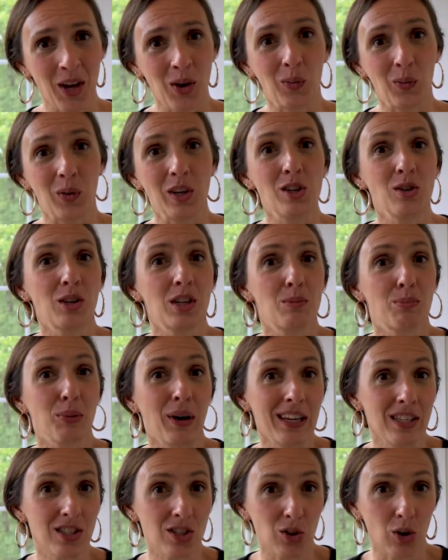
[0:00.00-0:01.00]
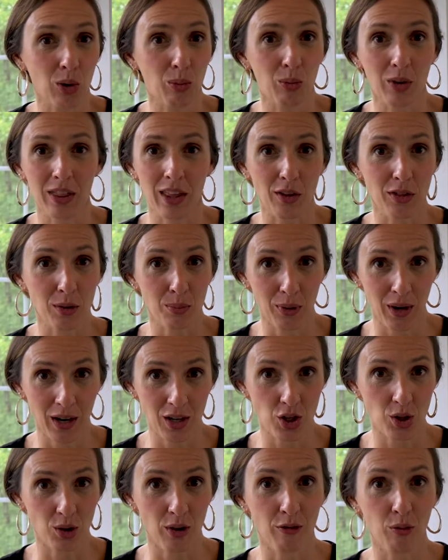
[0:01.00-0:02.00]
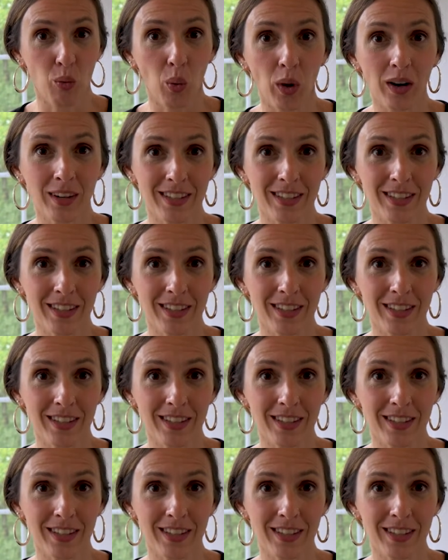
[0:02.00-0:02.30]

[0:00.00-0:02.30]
when you could brainstorm without the pressure of work